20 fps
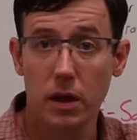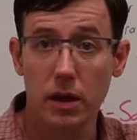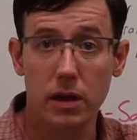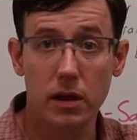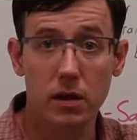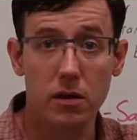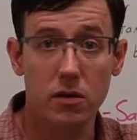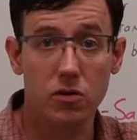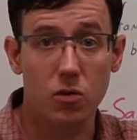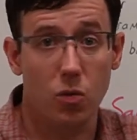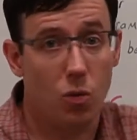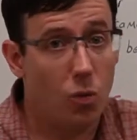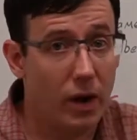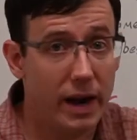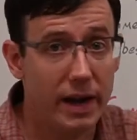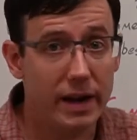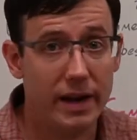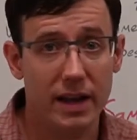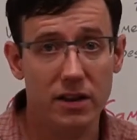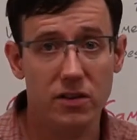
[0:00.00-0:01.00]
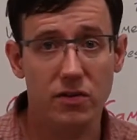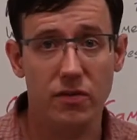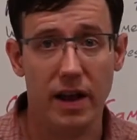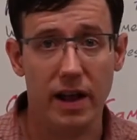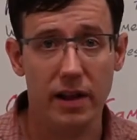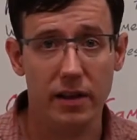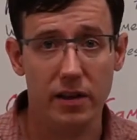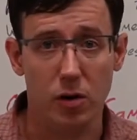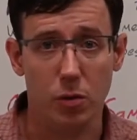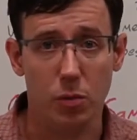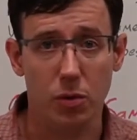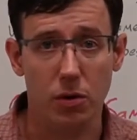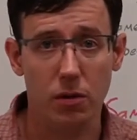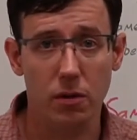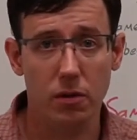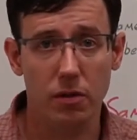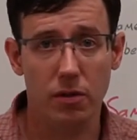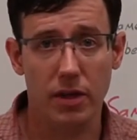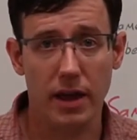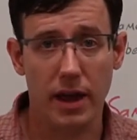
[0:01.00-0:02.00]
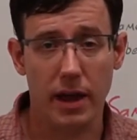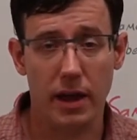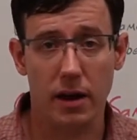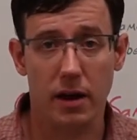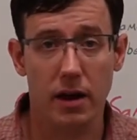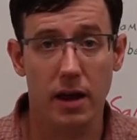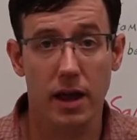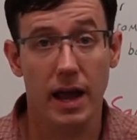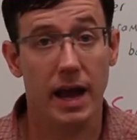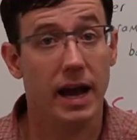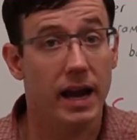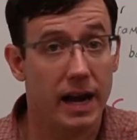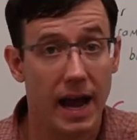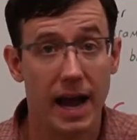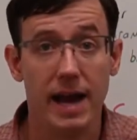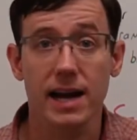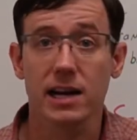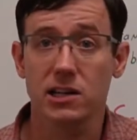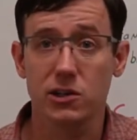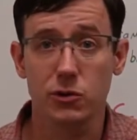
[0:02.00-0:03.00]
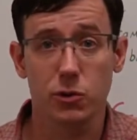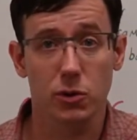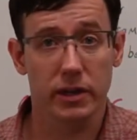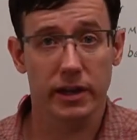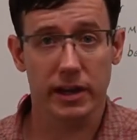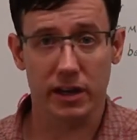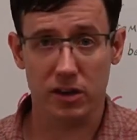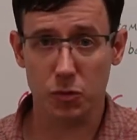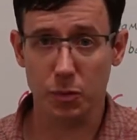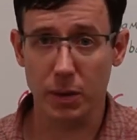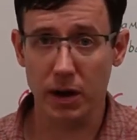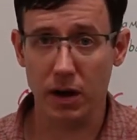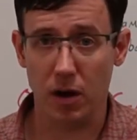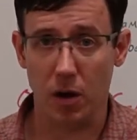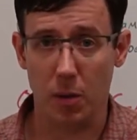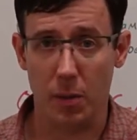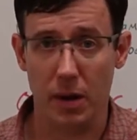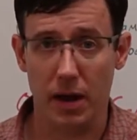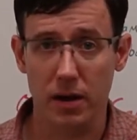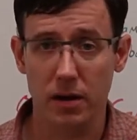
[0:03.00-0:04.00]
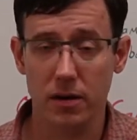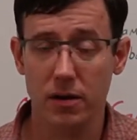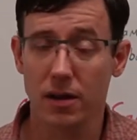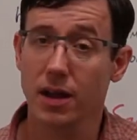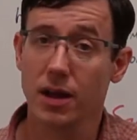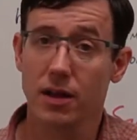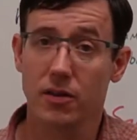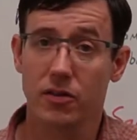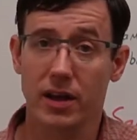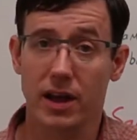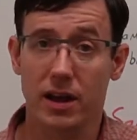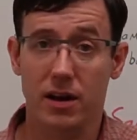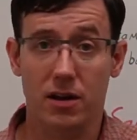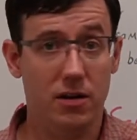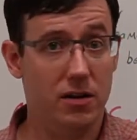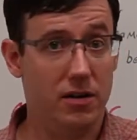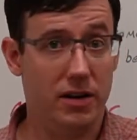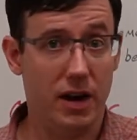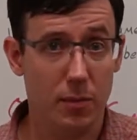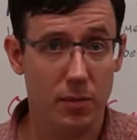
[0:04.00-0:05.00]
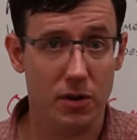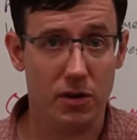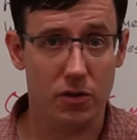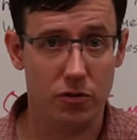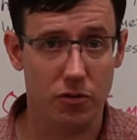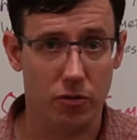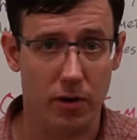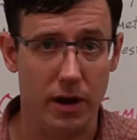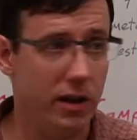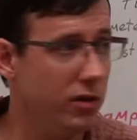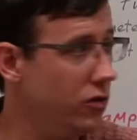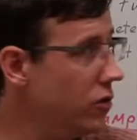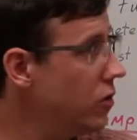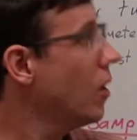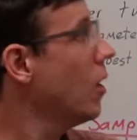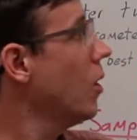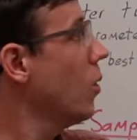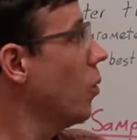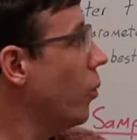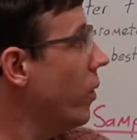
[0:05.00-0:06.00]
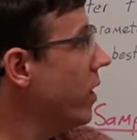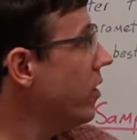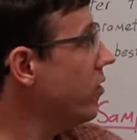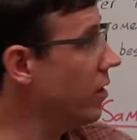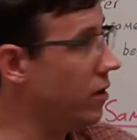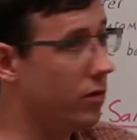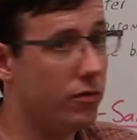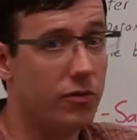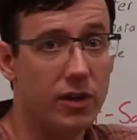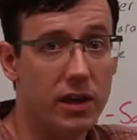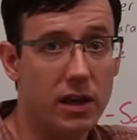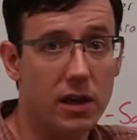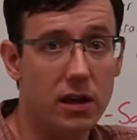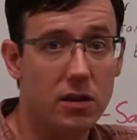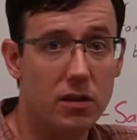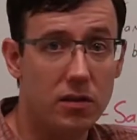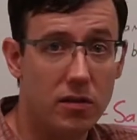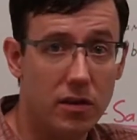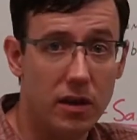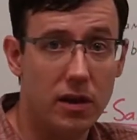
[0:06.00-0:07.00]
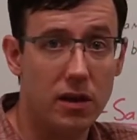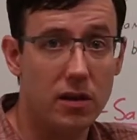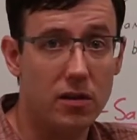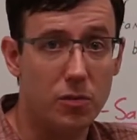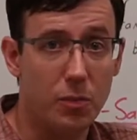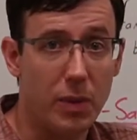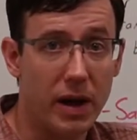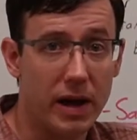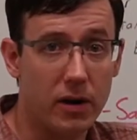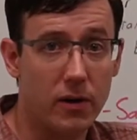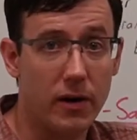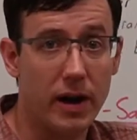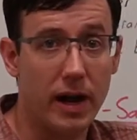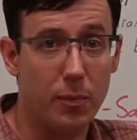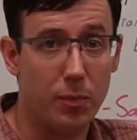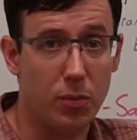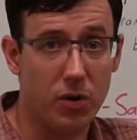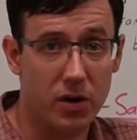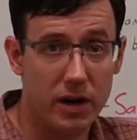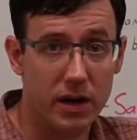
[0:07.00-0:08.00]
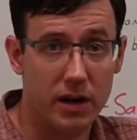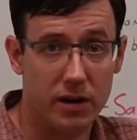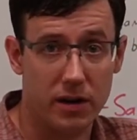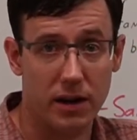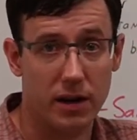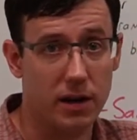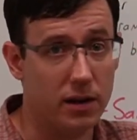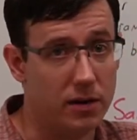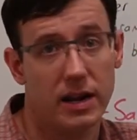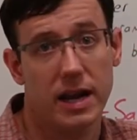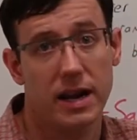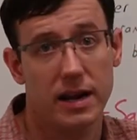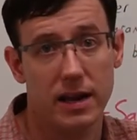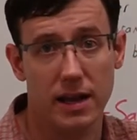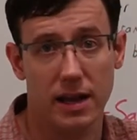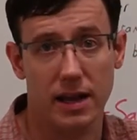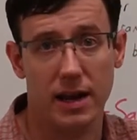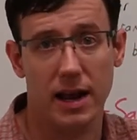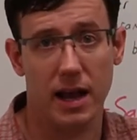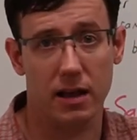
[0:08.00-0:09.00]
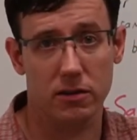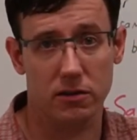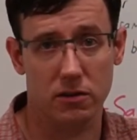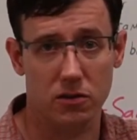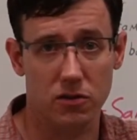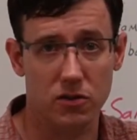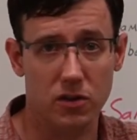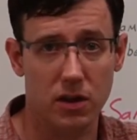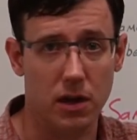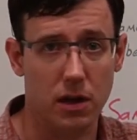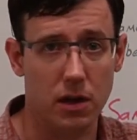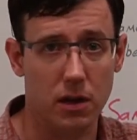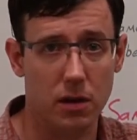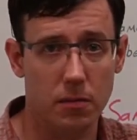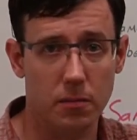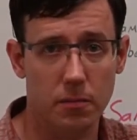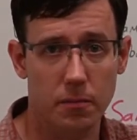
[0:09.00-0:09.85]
is way less valuable than an actual experiment that demonstrates which of these is better at predicting data it hasn't seen.